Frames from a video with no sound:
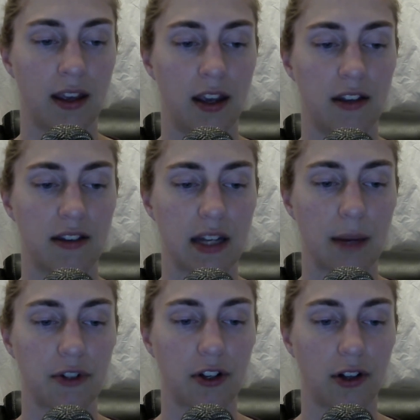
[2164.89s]
He
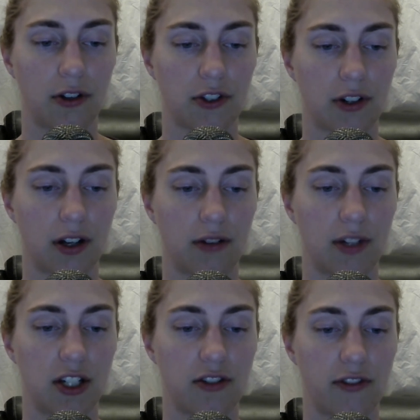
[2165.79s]
stepped closer and
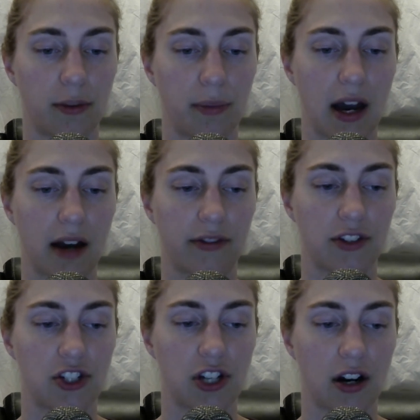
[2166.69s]
reached for the back of the
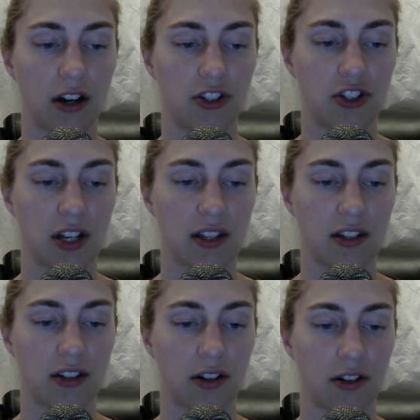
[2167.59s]
chair adjacent
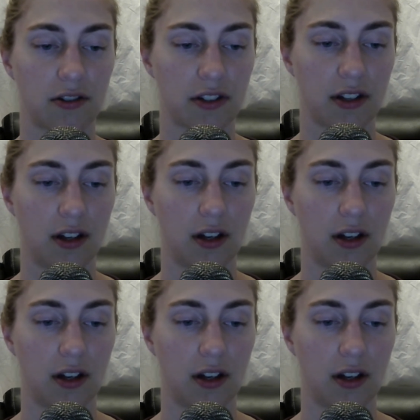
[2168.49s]
to hers.